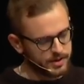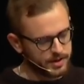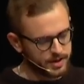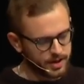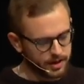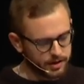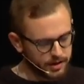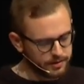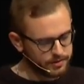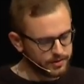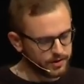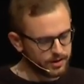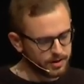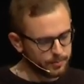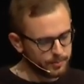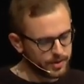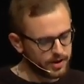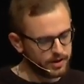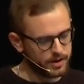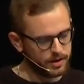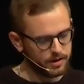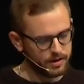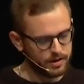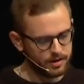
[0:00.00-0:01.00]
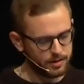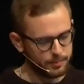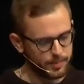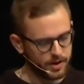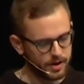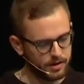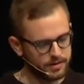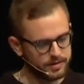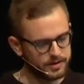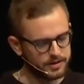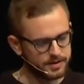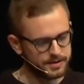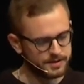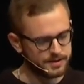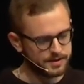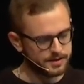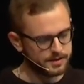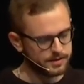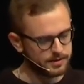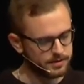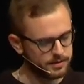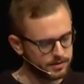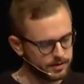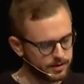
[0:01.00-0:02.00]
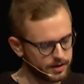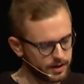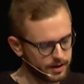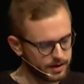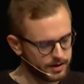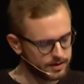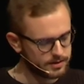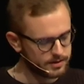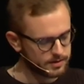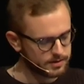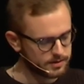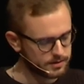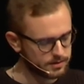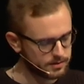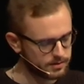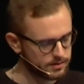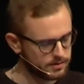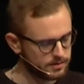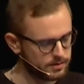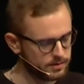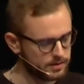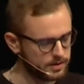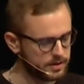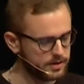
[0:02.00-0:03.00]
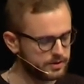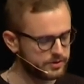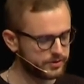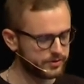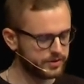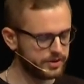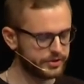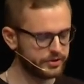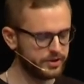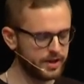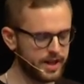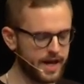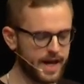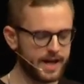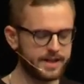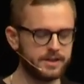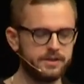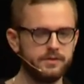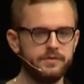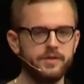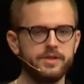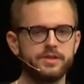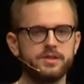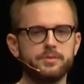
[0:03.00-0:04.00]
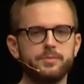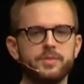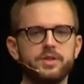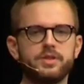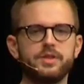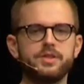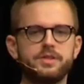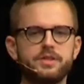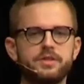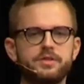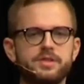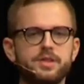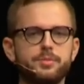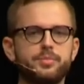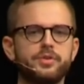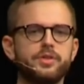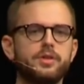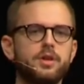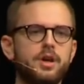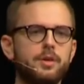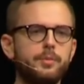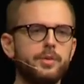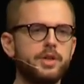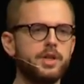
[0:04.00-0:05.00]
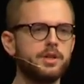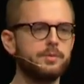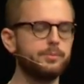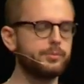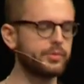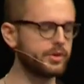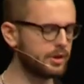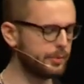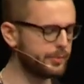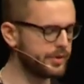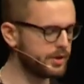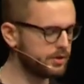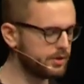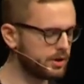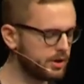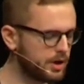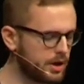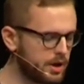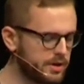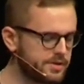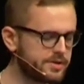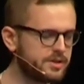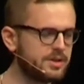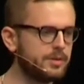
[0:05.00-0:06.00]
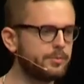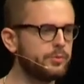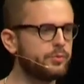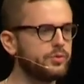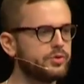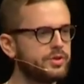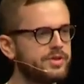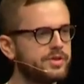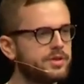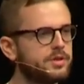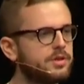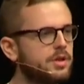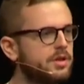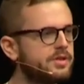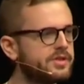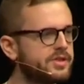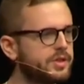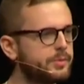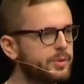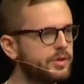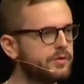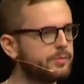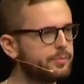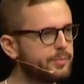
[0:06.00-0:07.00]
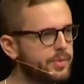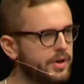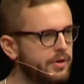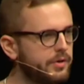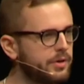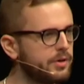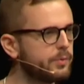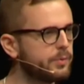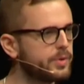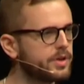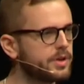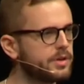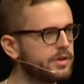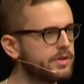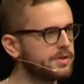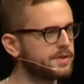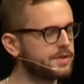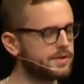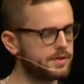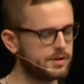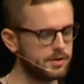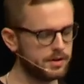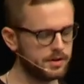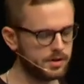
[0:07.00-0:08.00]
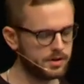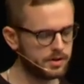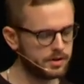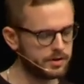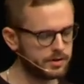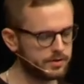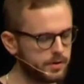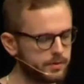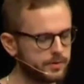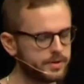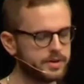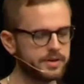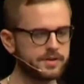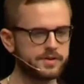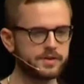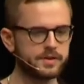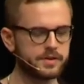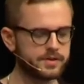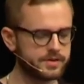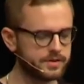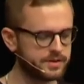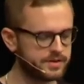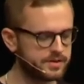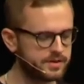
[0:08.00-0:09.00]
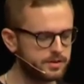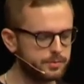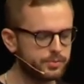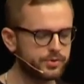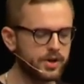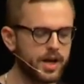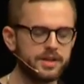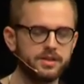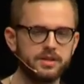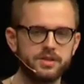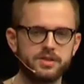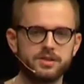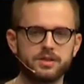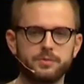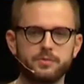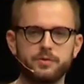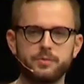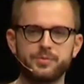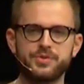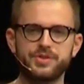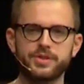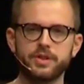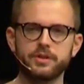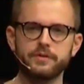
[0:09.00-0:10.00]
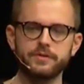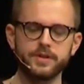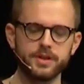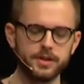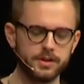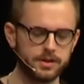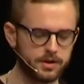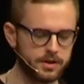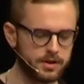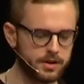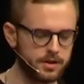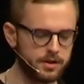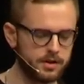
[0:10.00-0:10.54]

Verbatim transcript: And I thought a lot about this, and in traditional activism there's a predominant concept, which is the concept of bearing witness. You know, this is the practice of observing